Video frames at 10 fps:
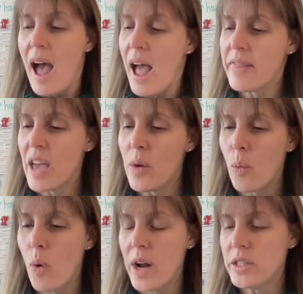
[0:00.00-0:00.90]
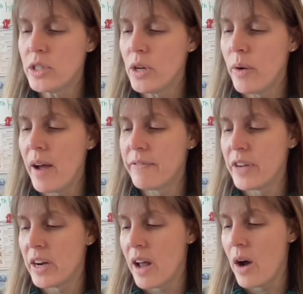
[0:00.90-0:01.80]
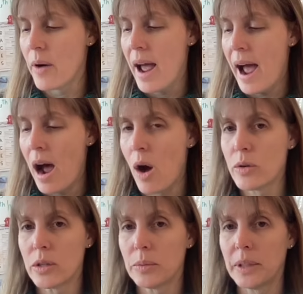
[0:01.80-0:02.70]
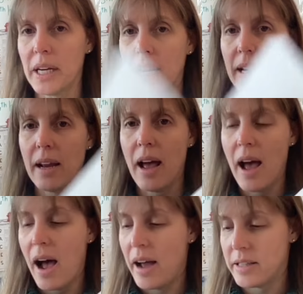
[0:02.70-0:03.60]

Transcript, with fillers: And then once you have figured out how to read a